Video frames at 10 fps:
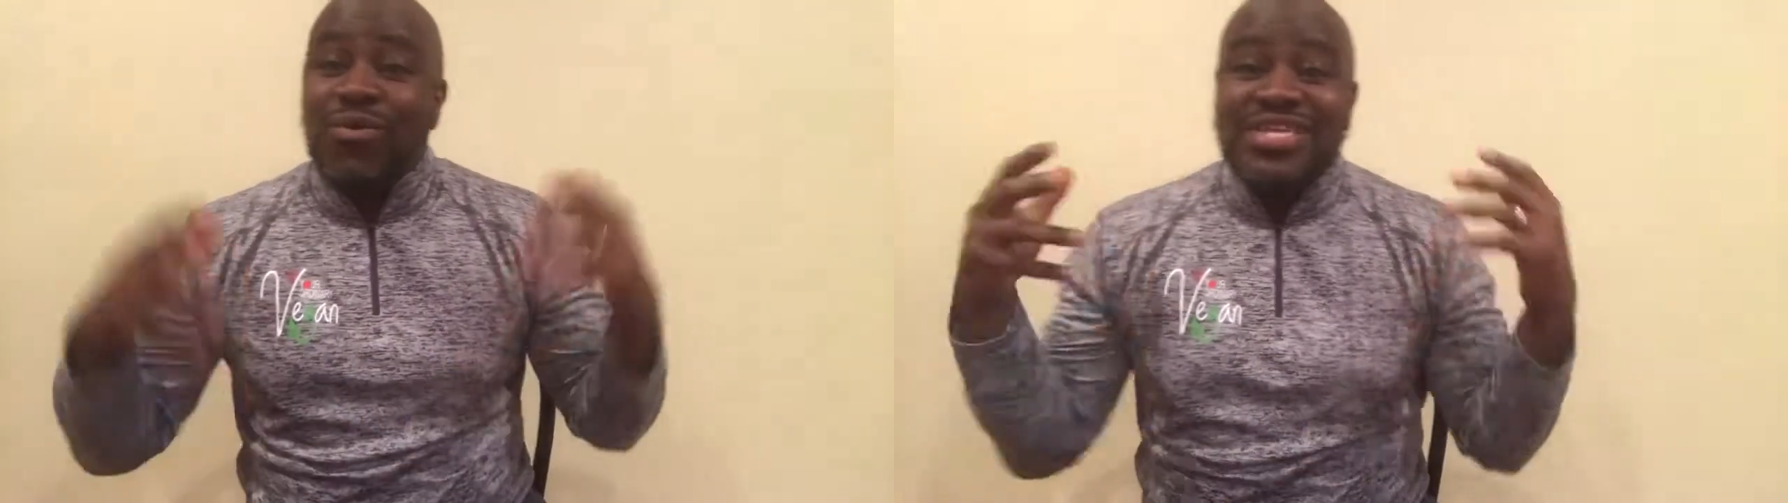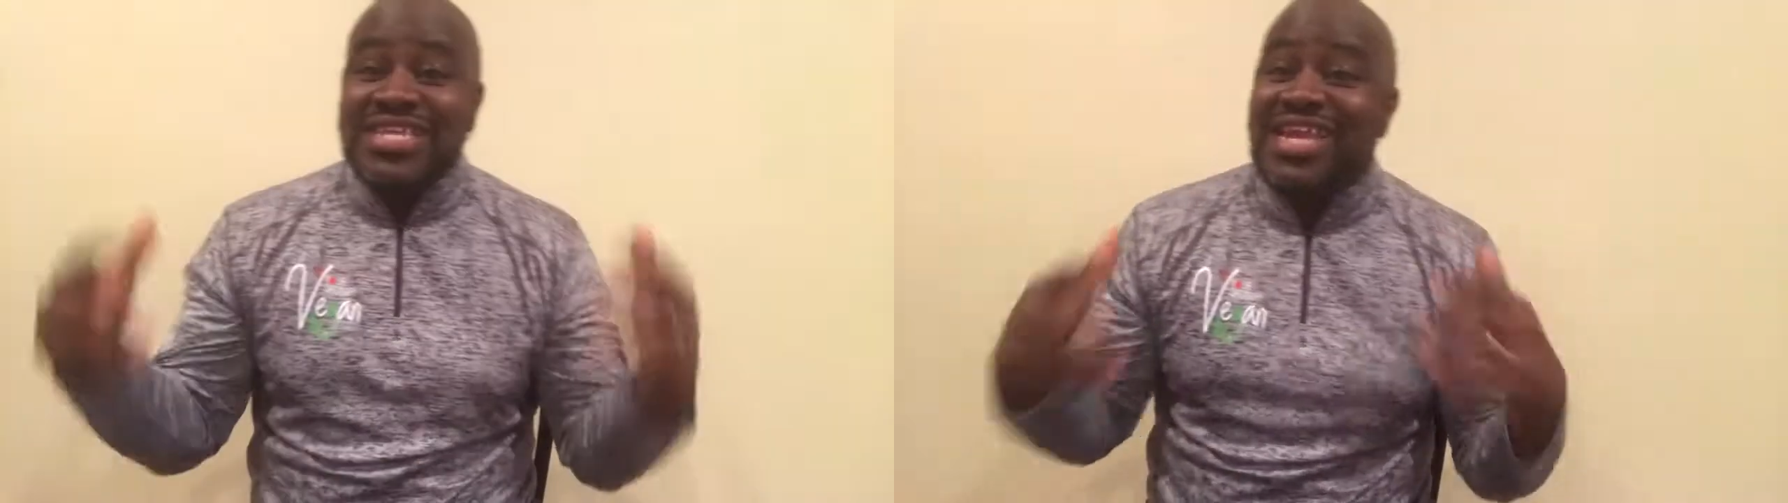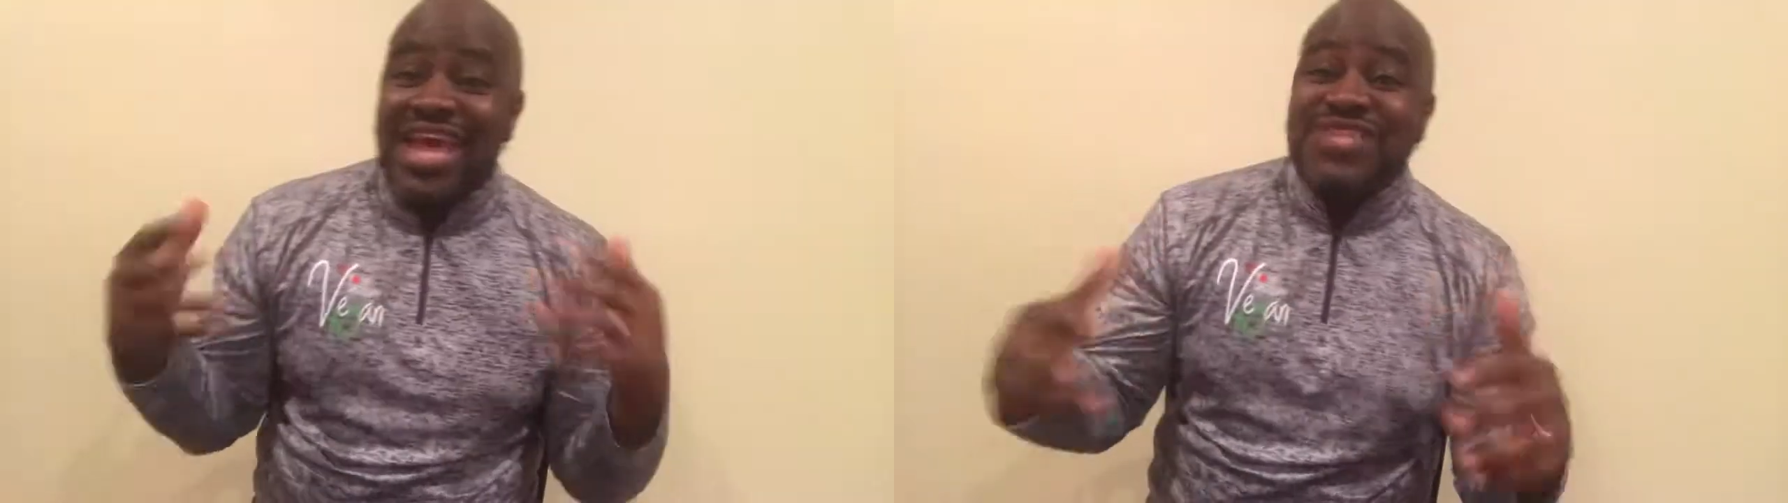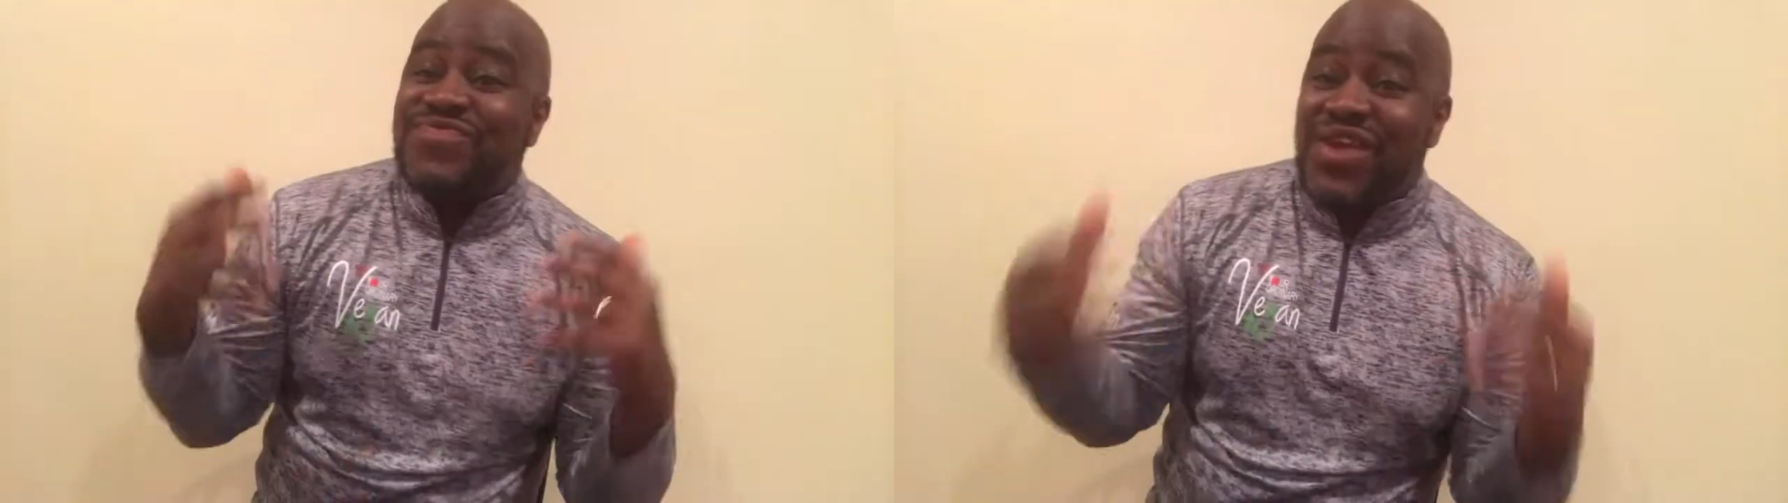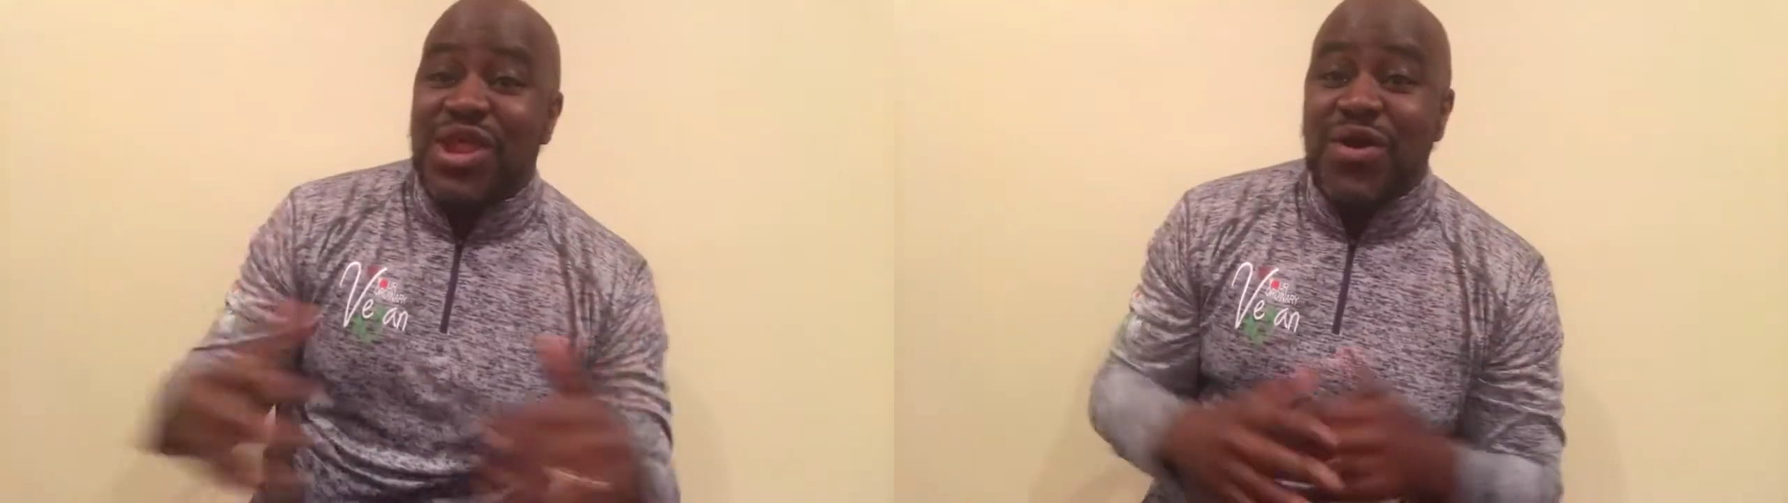when the next
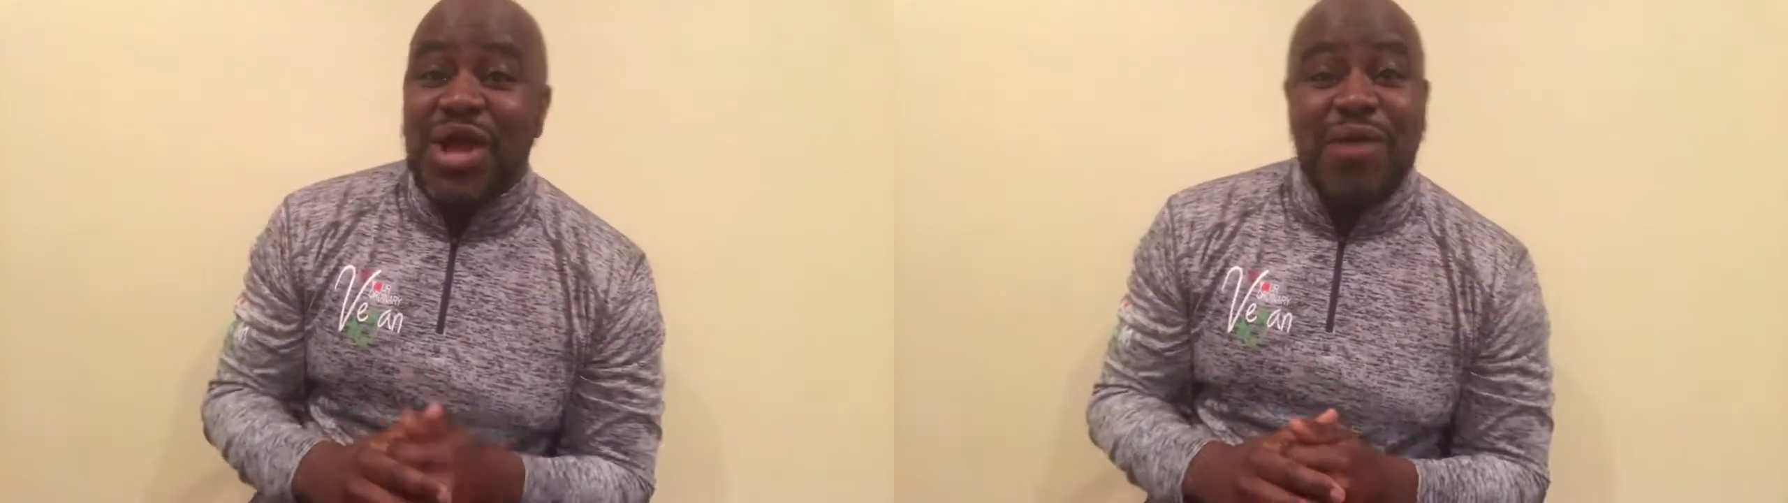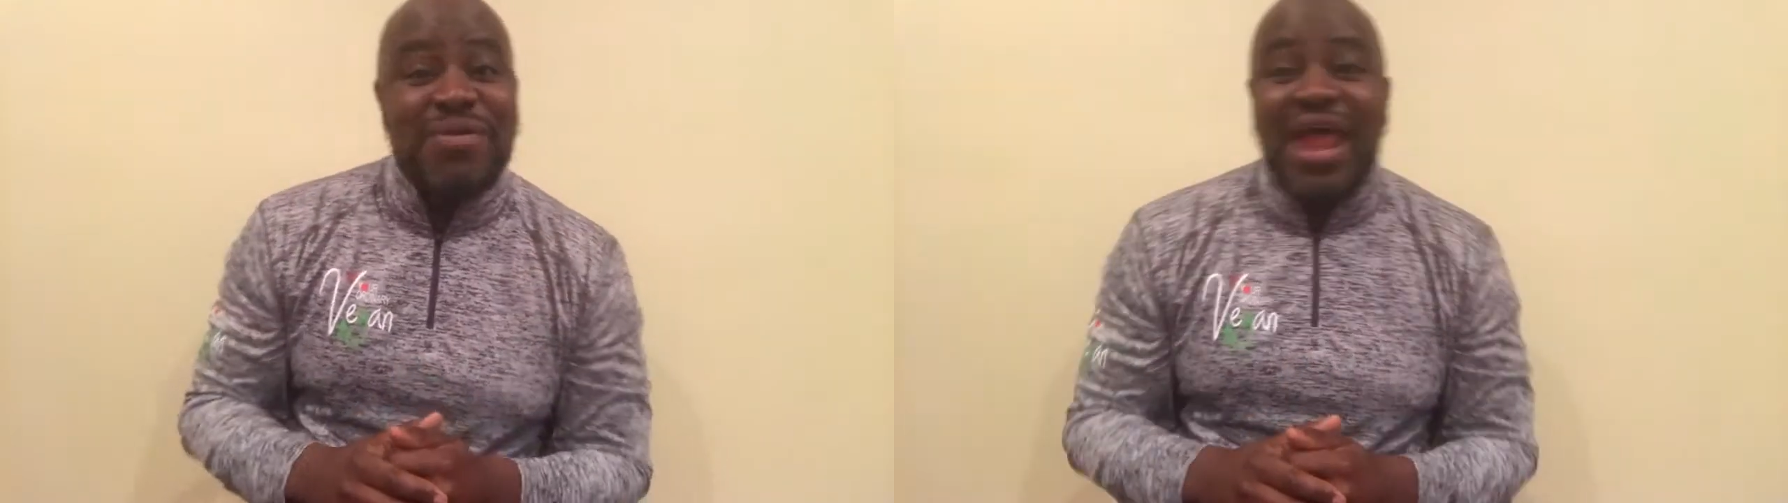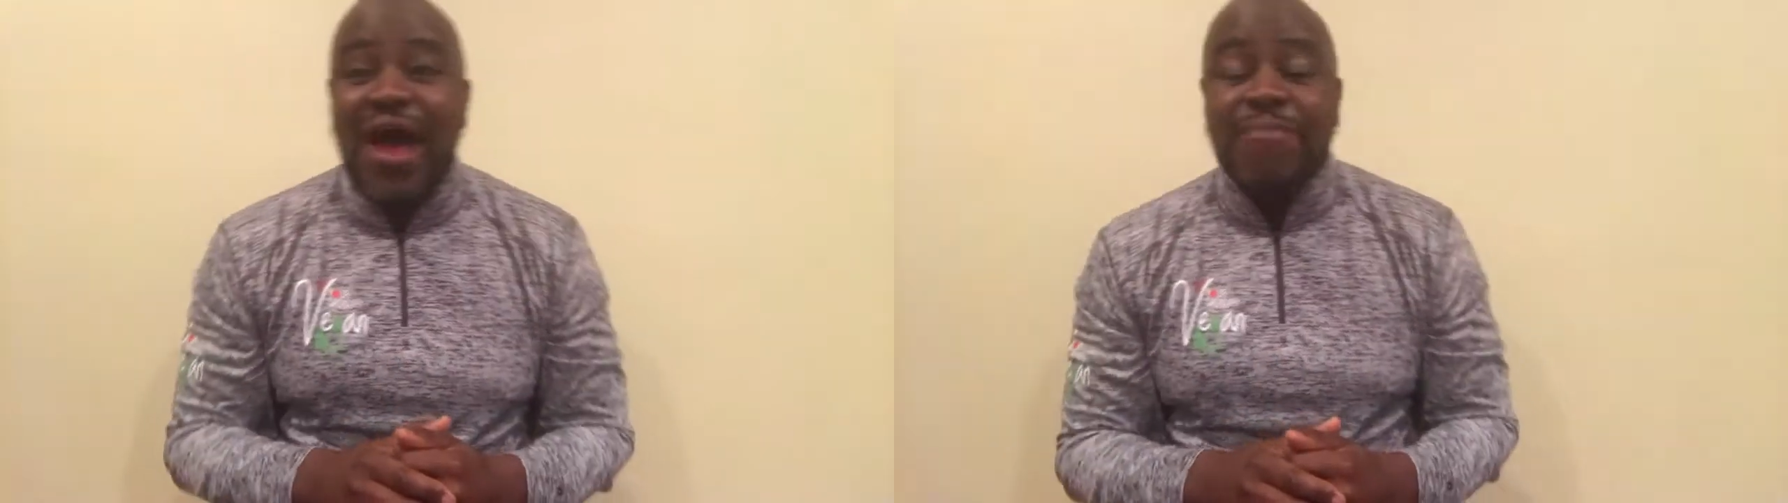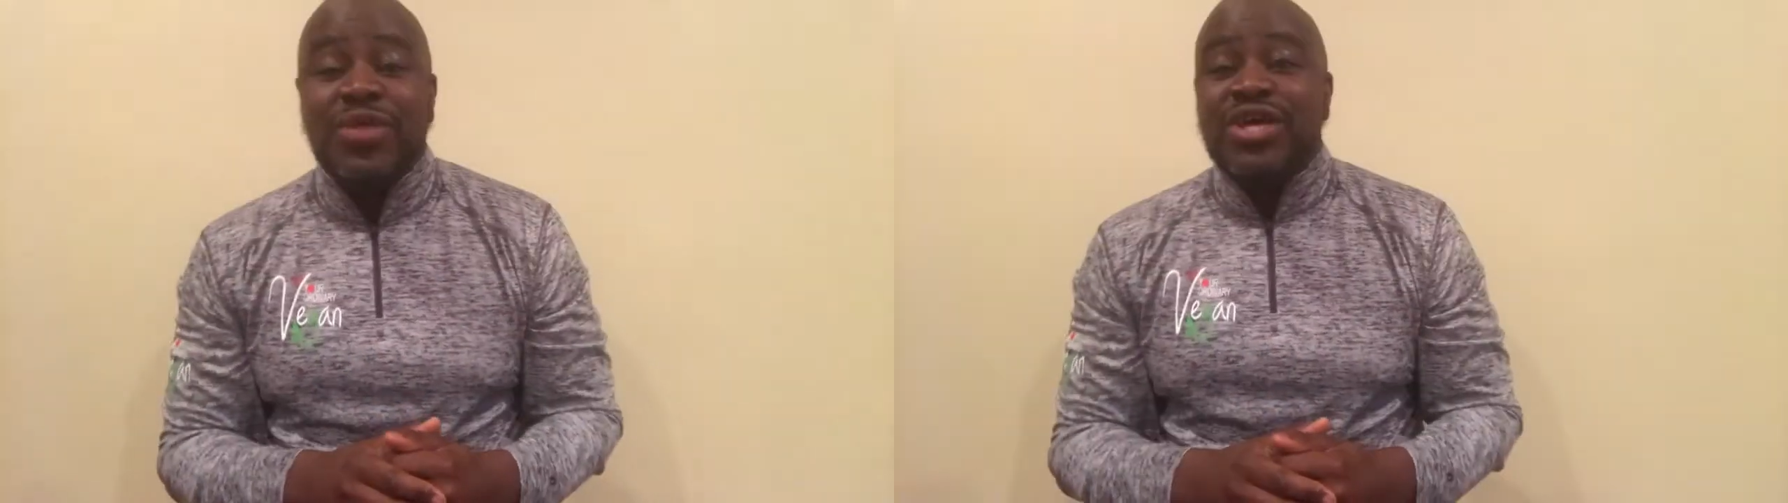video coming out.